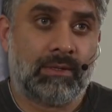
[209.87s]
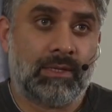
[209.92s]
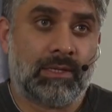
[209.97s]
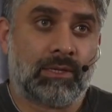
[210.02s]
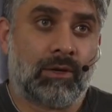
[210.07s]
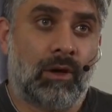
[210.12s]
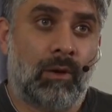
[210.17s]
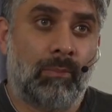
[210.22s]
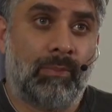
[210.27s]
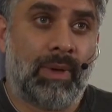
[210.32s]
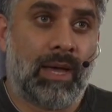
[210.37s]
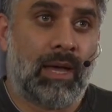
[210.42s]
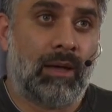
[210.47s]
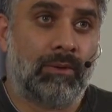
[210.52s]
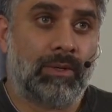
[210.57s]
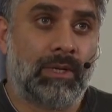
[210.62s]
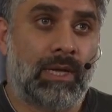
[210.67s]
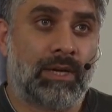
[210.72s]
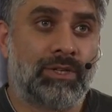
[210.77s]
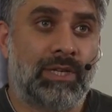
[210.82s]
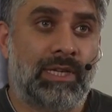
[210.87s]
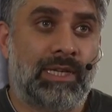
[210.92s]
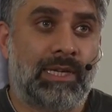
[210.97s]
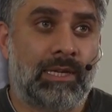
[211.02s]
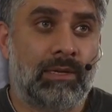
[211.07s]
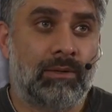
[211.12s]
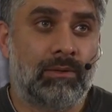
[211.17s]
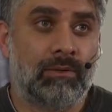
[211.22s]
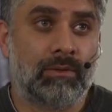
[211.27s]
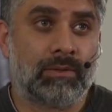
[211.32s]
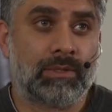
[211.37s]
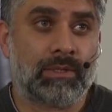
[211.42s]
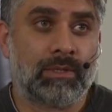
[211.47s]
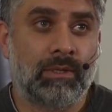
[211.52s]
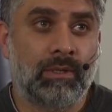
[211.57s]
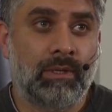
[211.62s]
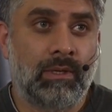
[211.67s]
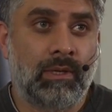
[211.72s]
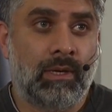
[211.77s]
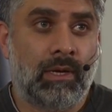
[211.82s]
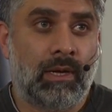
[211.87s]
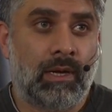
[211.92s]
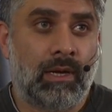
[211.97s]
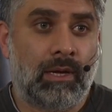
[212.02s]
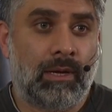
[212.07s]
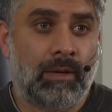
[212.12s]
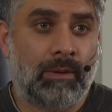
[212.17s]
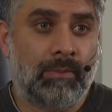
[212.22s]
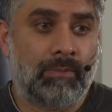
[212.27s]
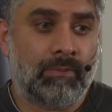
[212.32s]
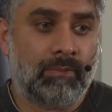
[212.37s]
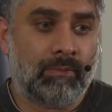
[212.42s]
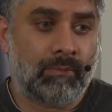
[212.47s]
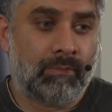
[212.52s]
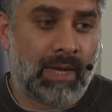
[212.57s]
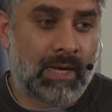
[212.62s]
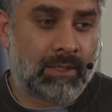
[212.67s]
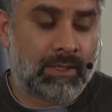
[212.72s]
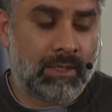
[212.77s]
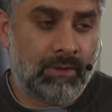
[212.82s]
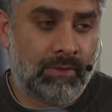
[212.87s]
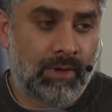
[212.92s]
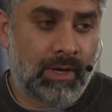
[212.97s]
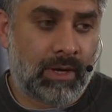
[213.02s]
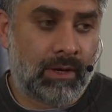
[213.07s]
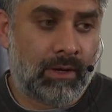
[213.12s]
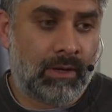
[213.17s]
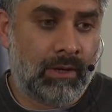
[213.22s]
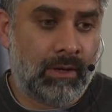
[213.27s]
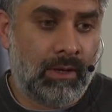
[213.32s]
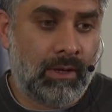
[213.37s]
This compound actually kills bacteria.